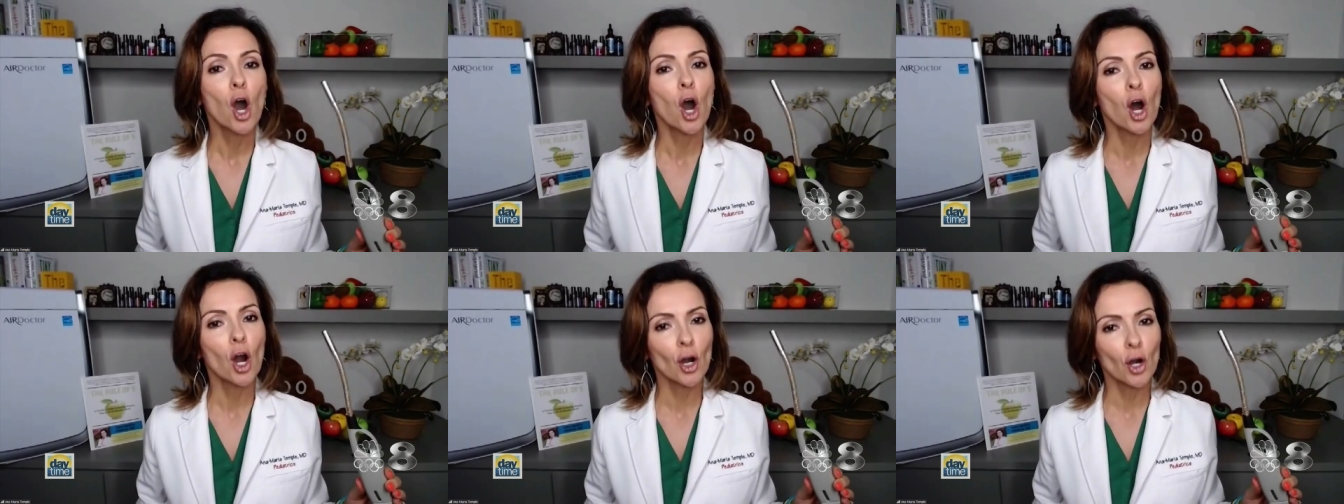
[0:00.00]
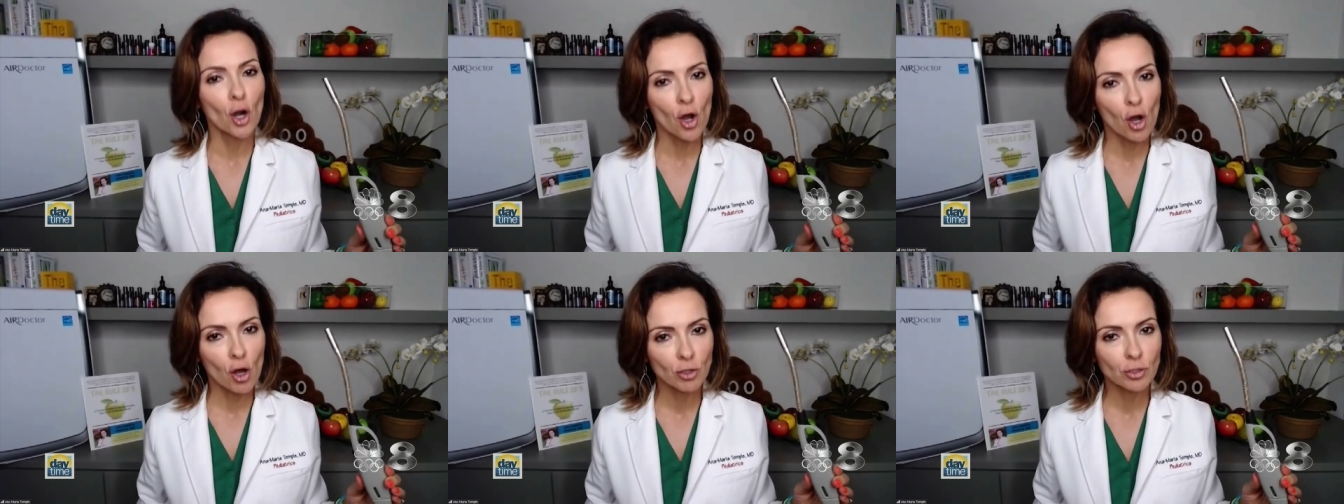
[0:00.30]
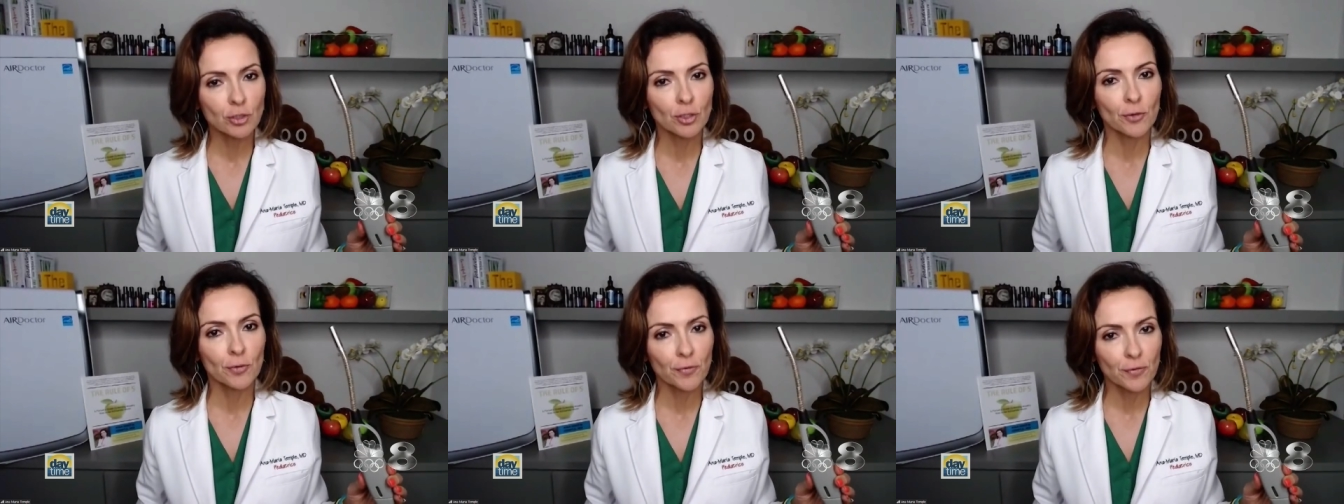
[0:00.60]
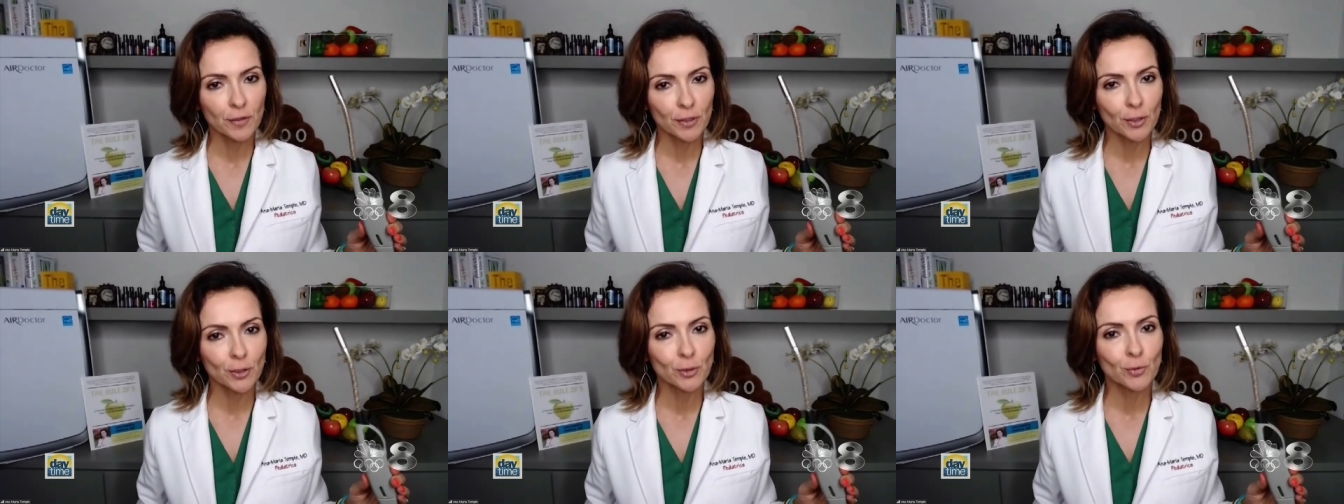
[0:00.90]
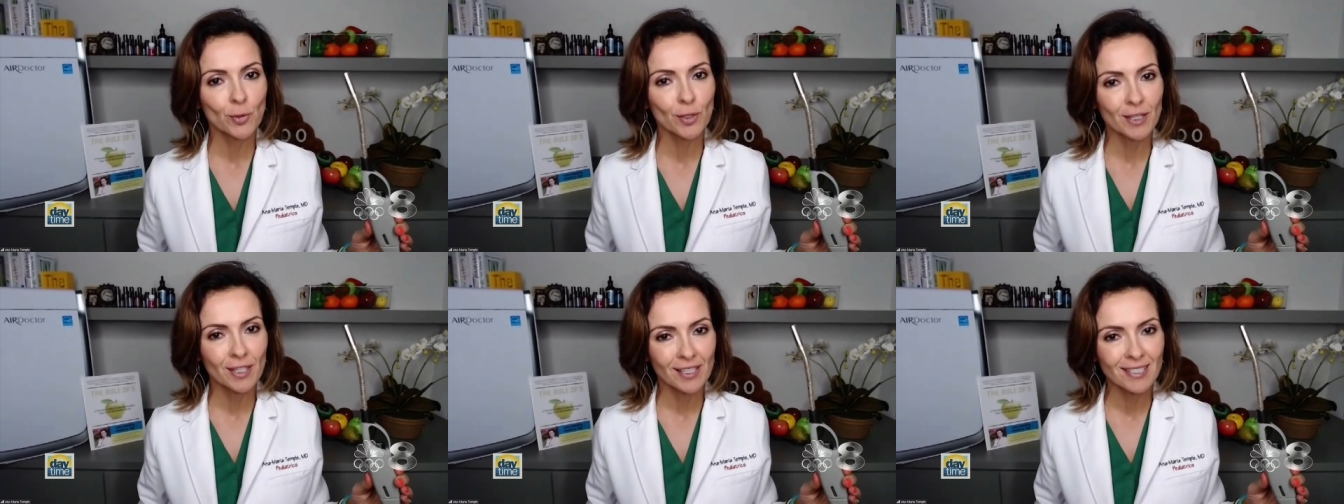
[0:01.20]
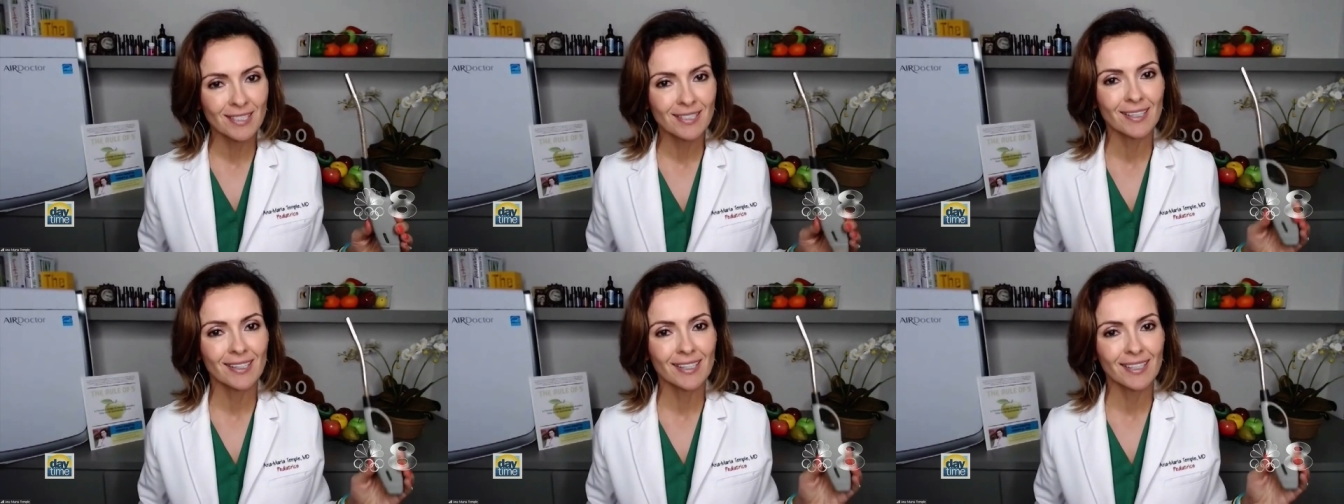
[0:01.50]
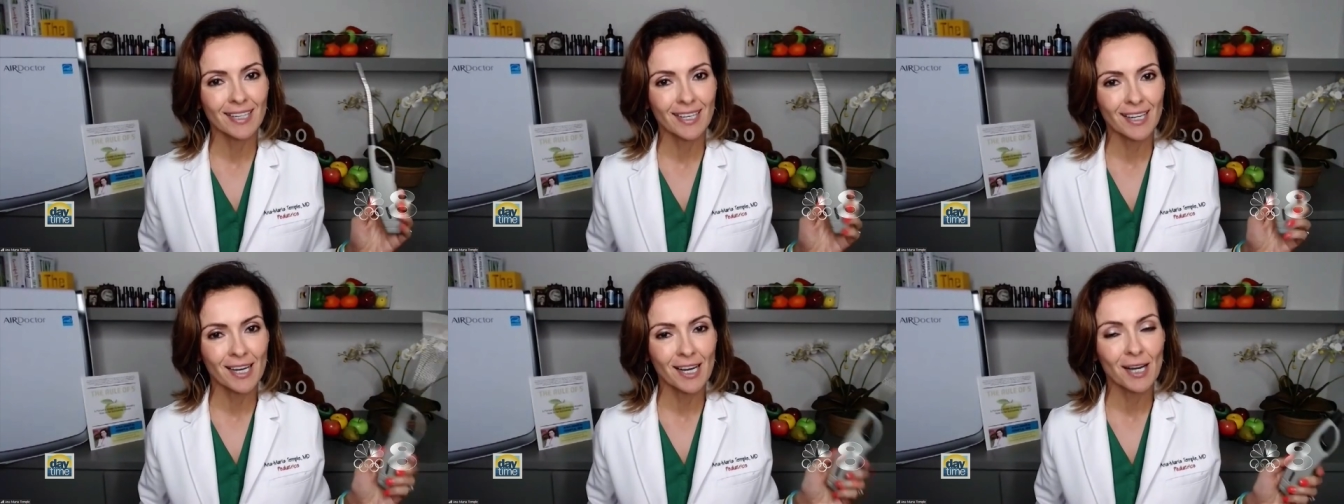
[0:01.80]
are also filled with this
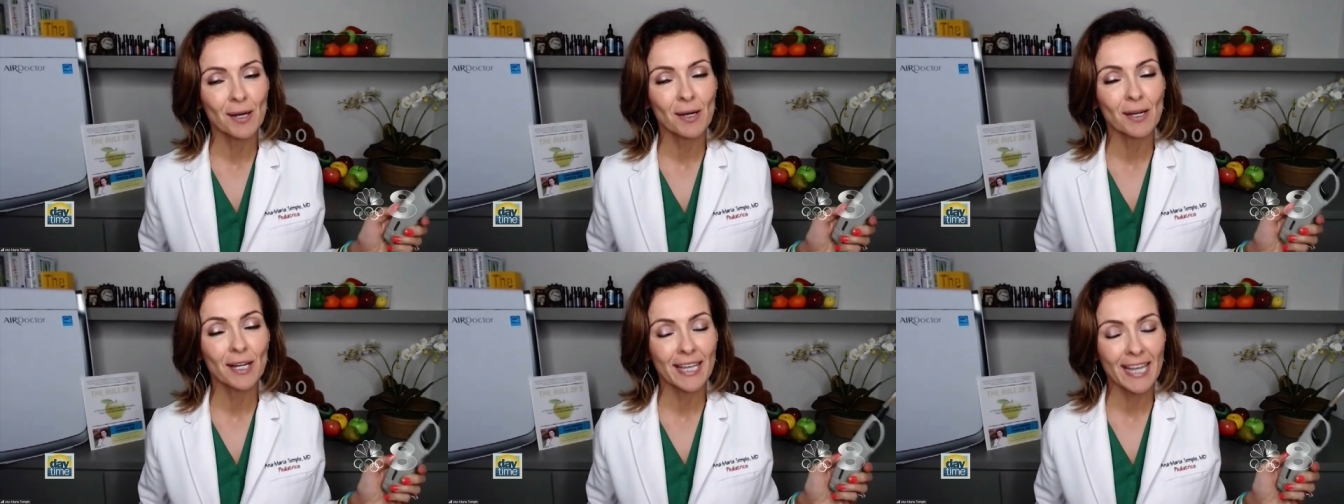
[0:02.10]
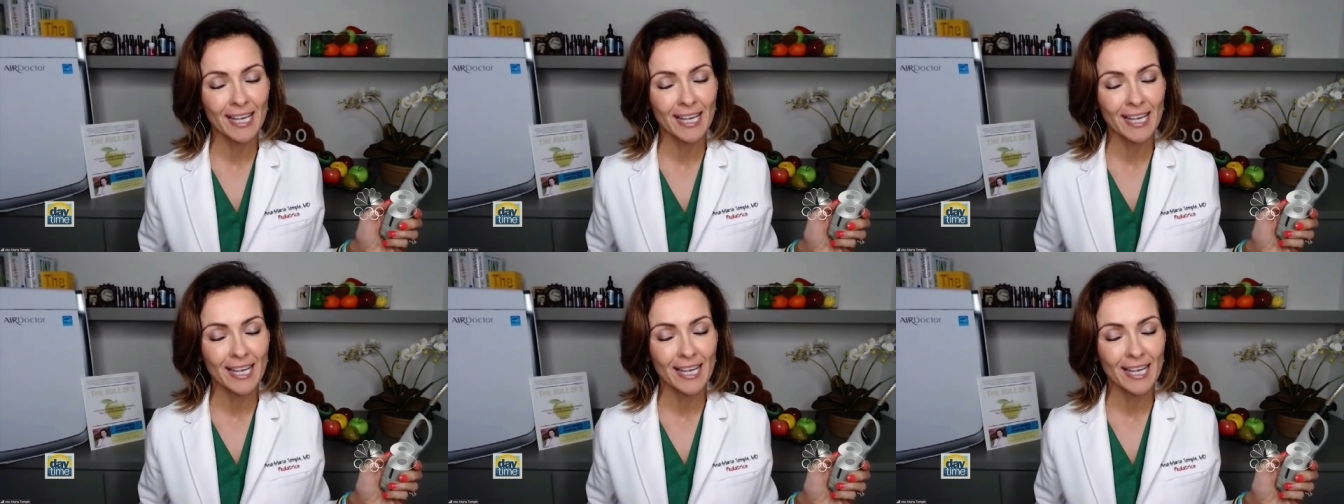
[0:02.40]
uh,